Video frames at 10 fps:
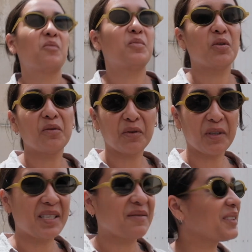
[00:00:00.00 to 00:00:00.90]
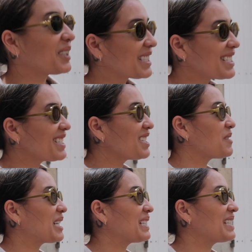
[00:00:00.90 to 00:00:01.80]
beautiful this village is,
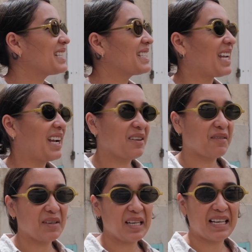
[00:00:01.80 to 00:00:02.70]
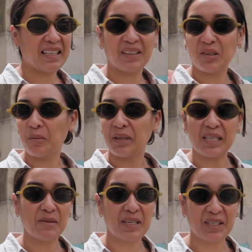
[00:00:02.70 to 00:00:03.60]
because every little
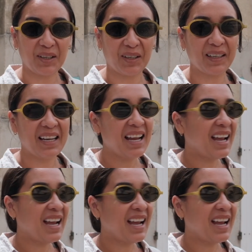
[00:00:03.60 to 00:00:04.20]
place we turn,